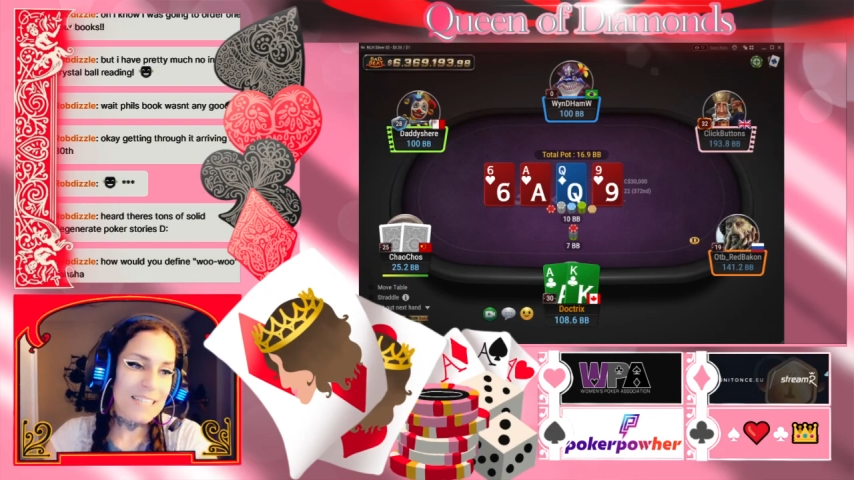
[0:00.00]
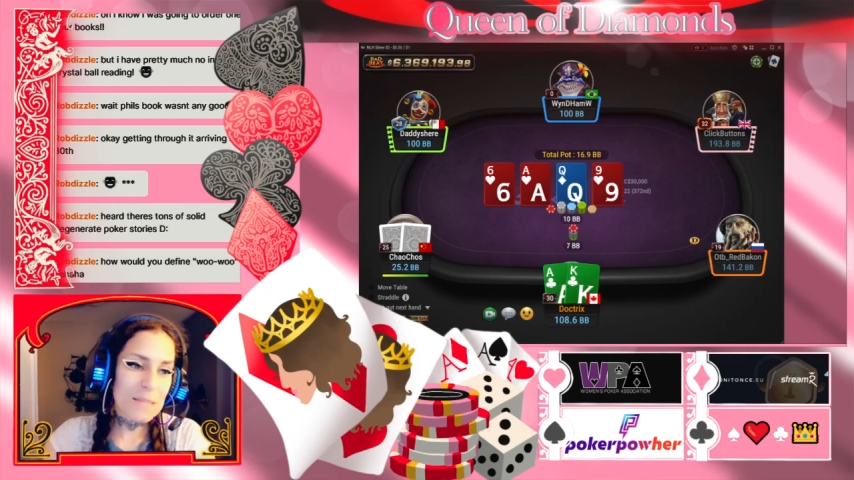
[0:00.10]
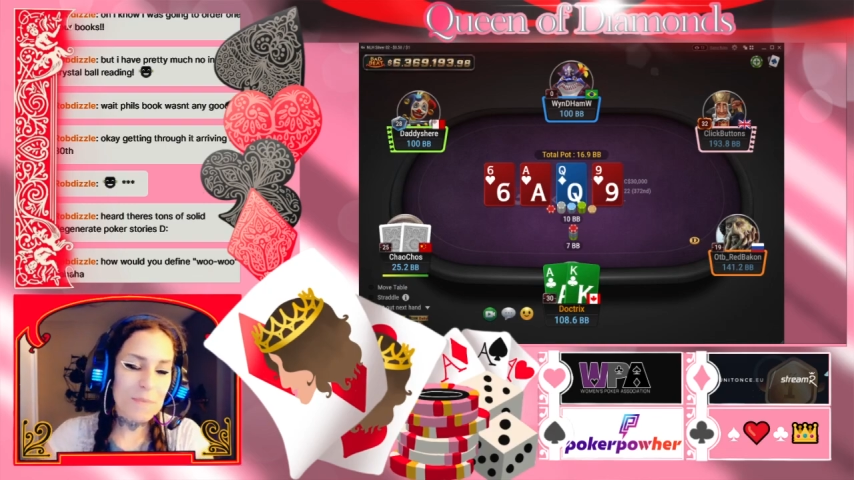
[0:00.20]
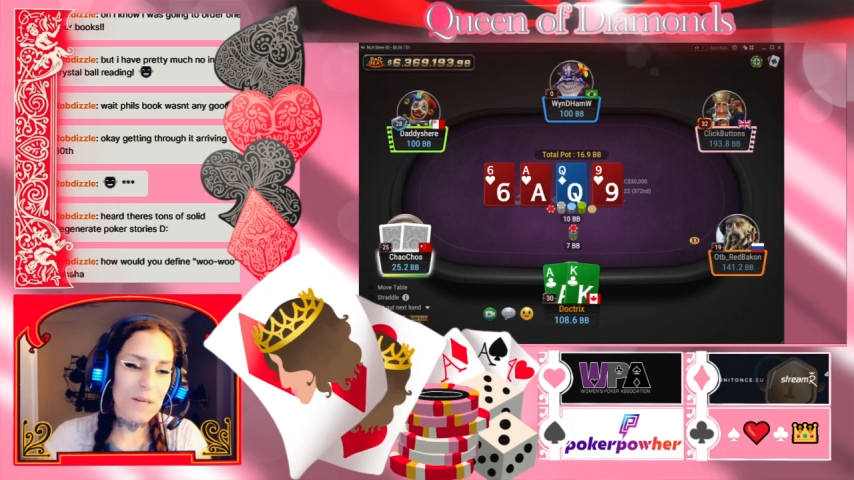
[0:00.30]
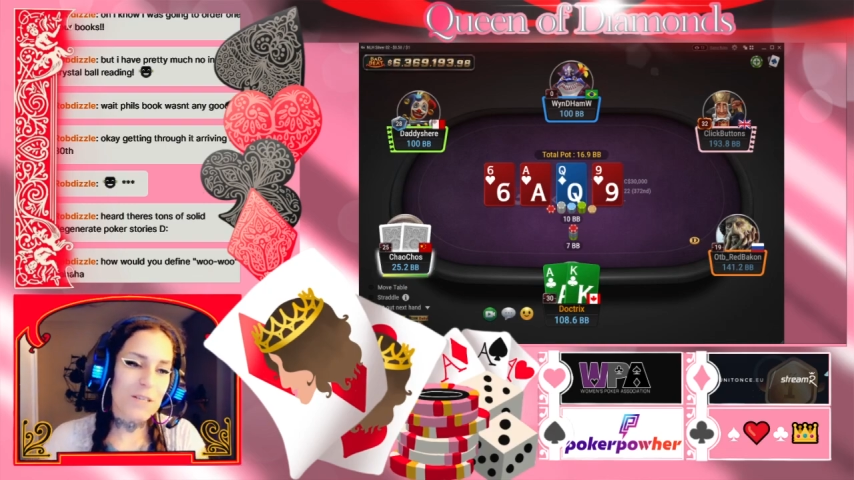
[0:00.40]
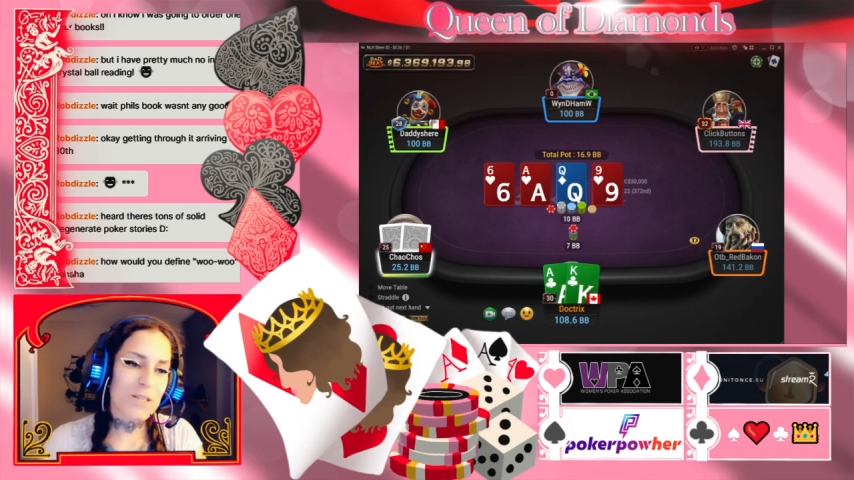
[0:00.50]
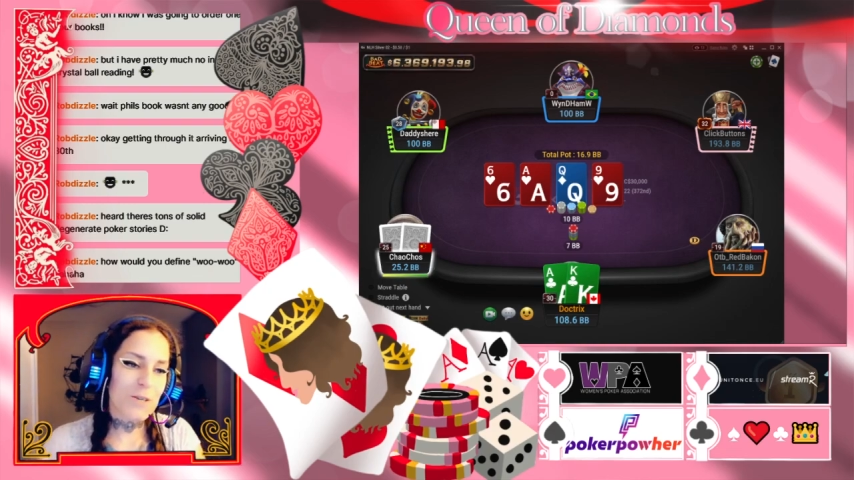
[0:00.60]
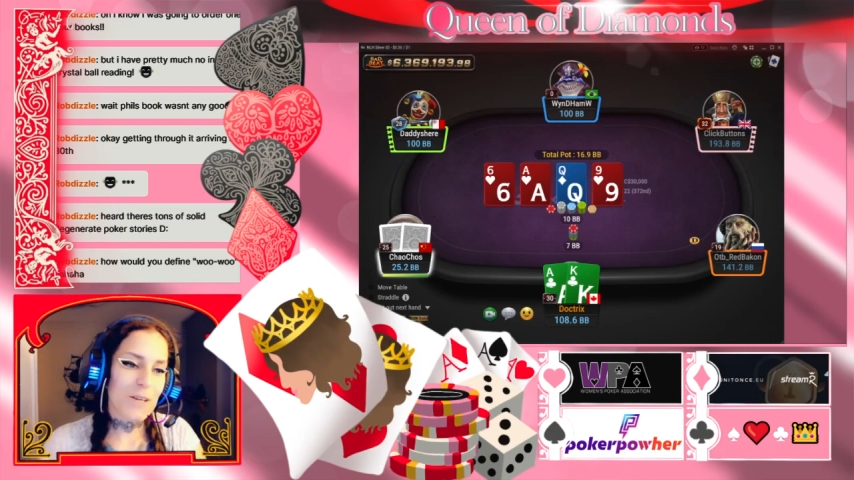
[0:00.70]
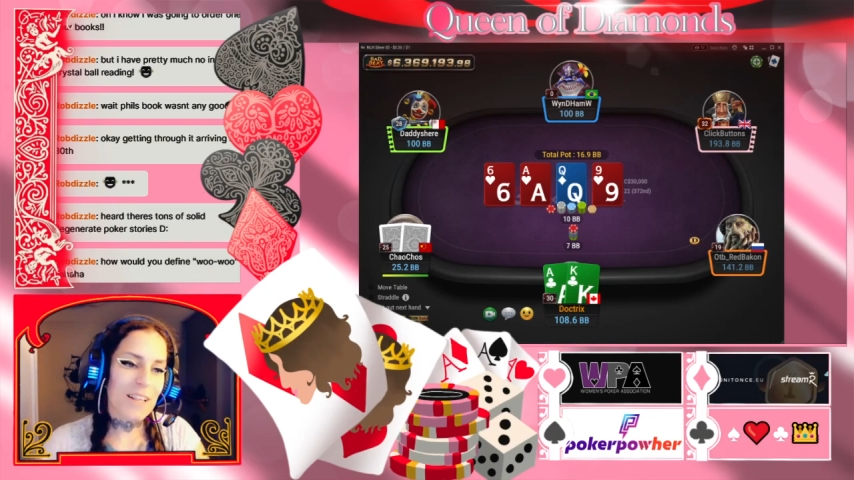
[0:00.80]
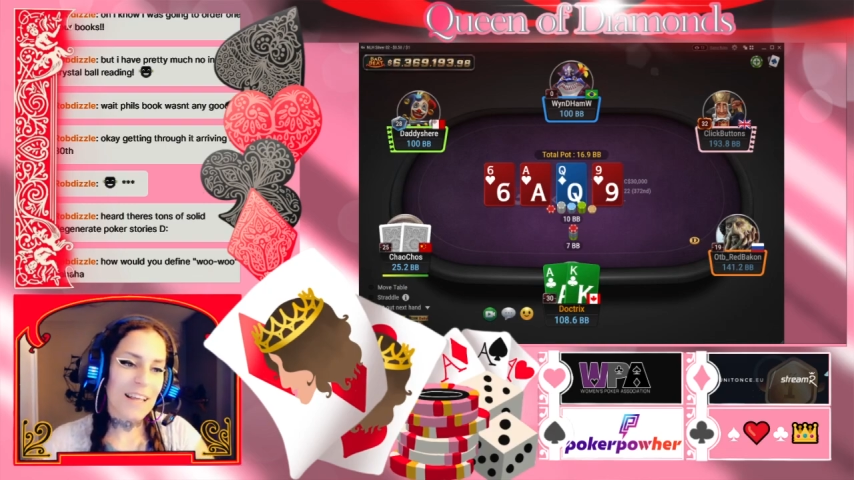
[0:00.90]

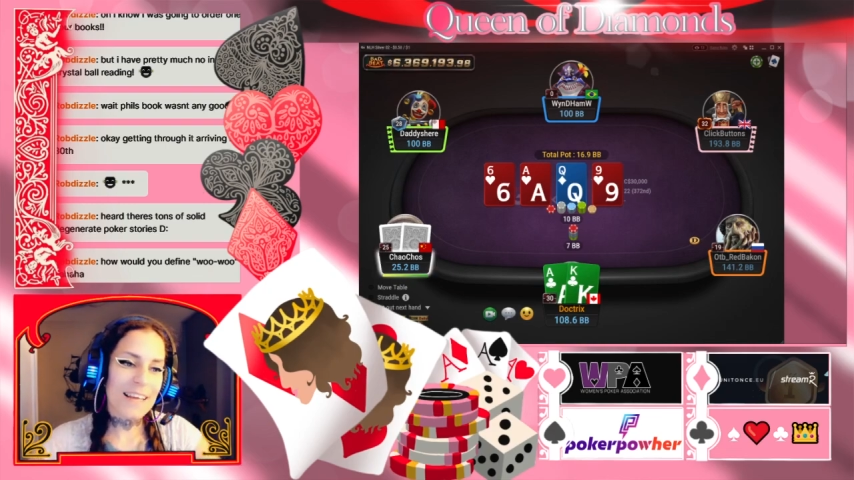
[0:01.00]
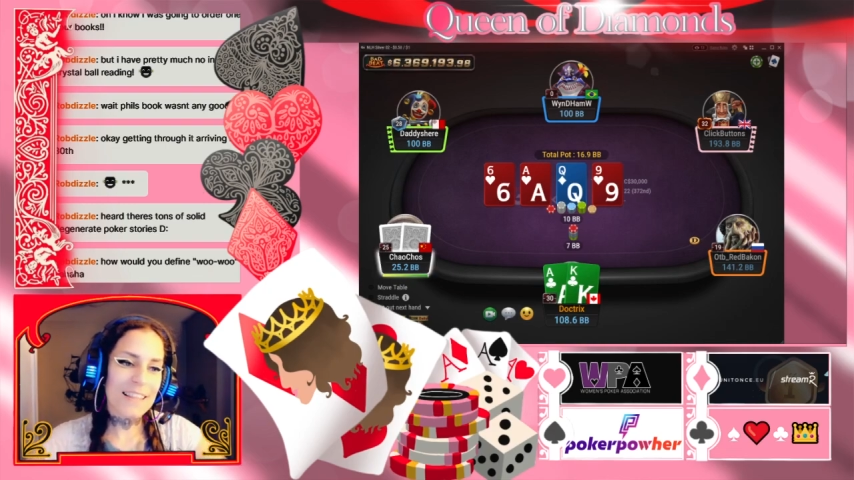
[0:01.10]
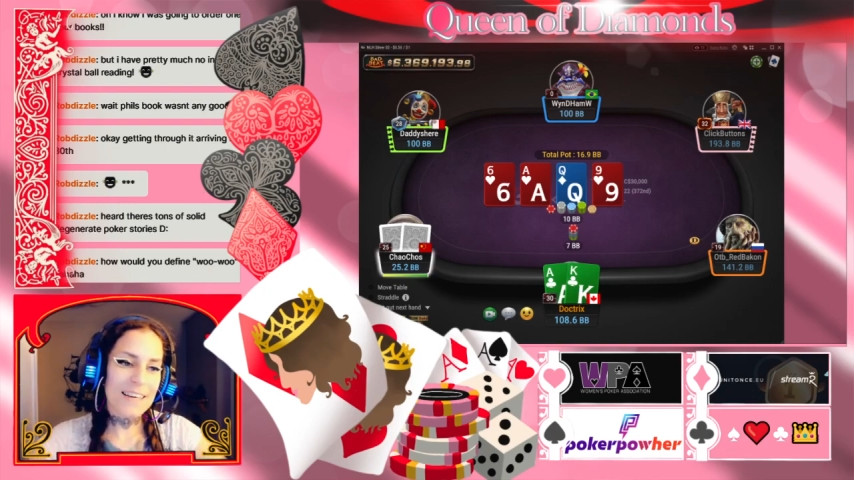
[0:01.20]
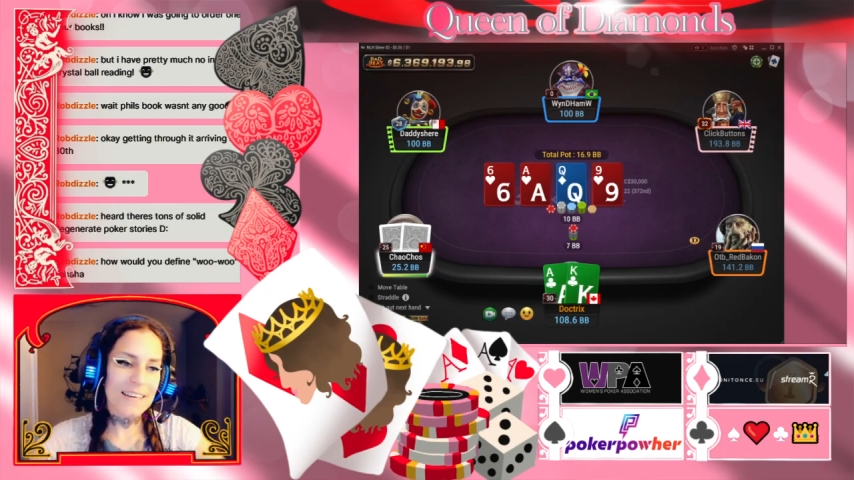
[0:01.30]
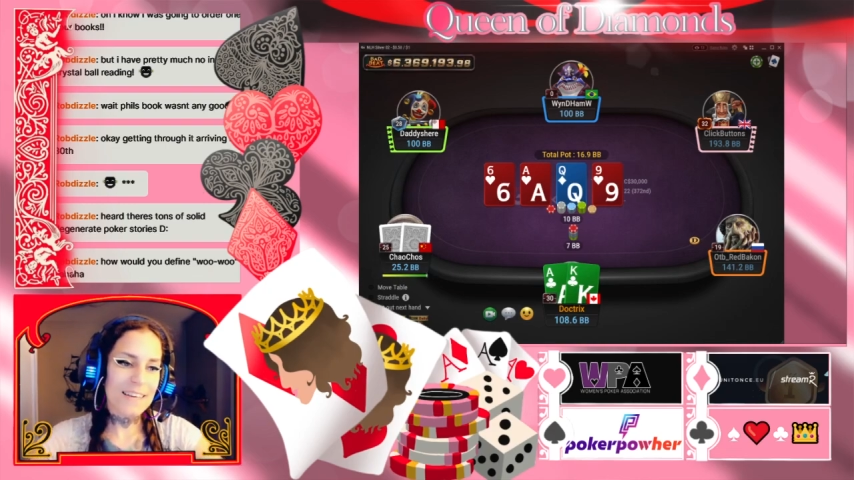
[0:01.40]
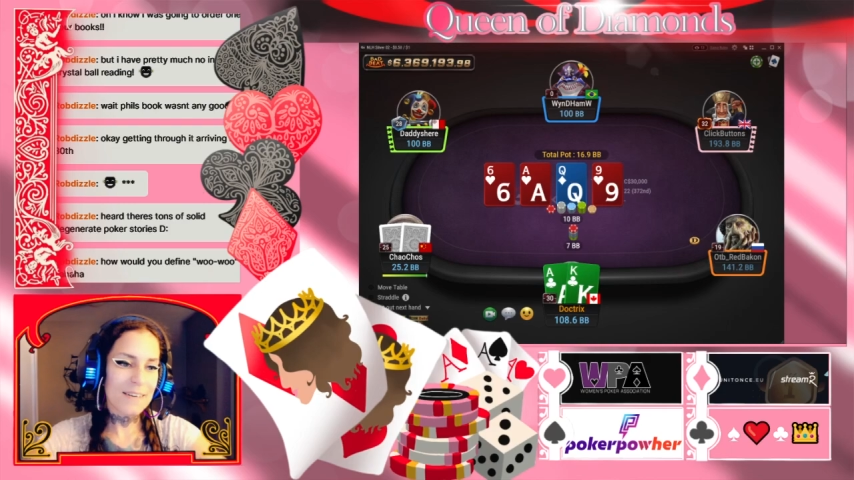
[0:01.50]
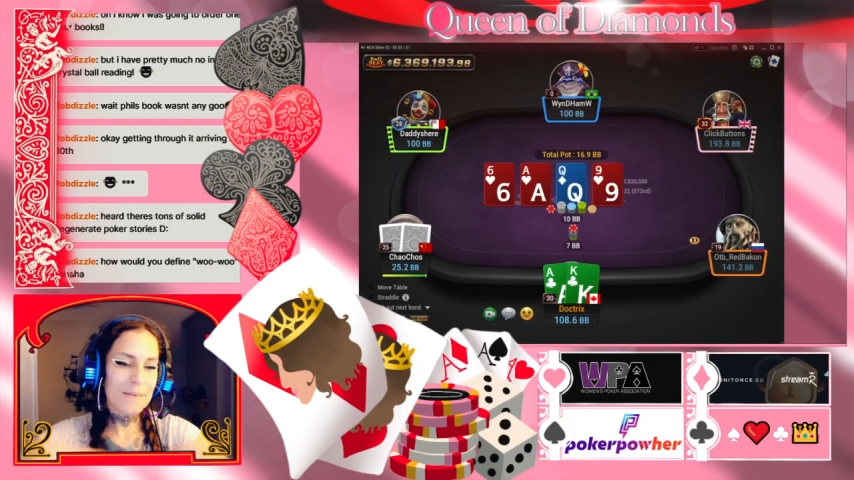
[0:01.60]
spiritual, like the